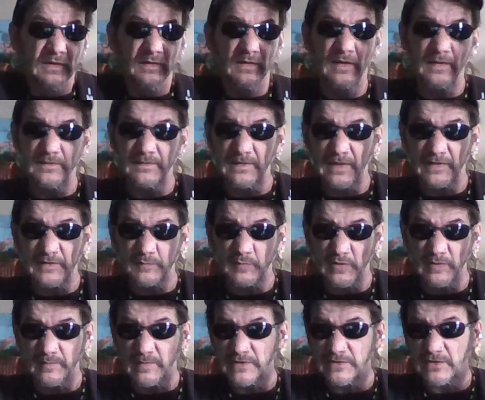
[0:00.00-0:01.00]
Well, that's
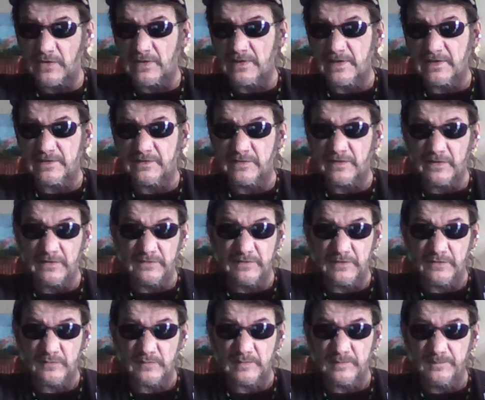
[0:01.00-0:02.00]
pretty much all I got to say on
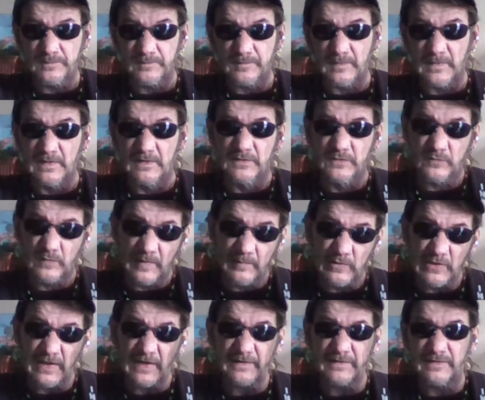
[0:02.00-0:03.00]
this one. It's
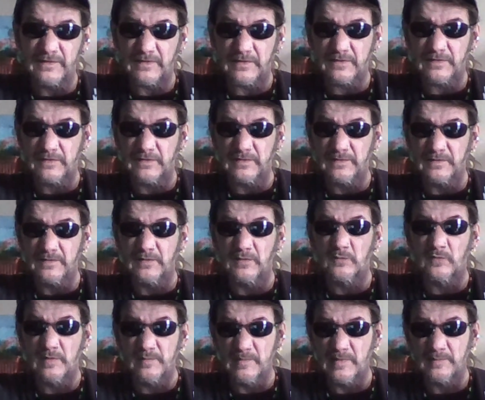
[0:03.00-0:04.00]
Rebel Act 6.
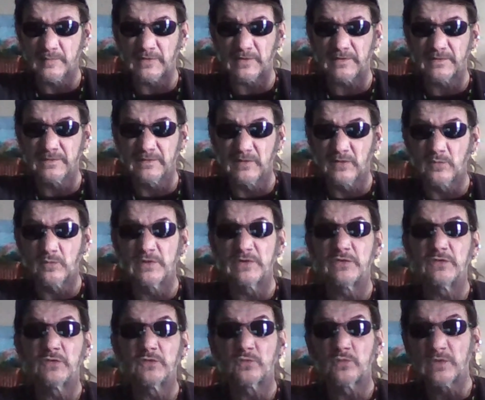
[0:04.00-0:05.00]
Remember, we
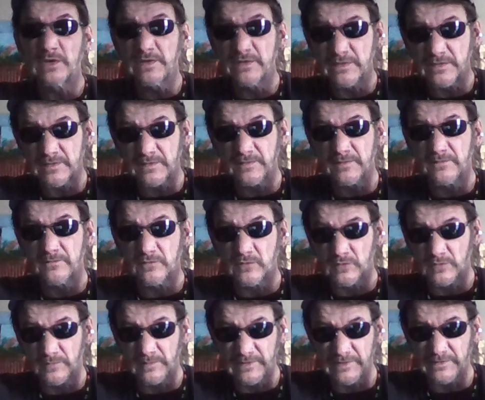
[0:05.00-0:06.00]
use reason
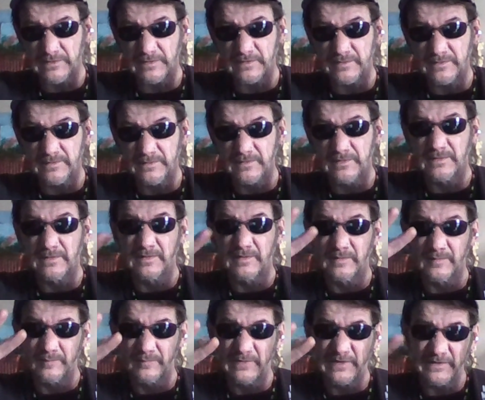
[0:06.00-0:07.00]
for a reason.
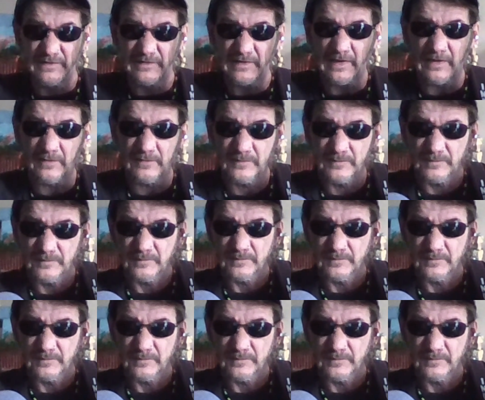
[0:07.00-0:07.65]
Peace out.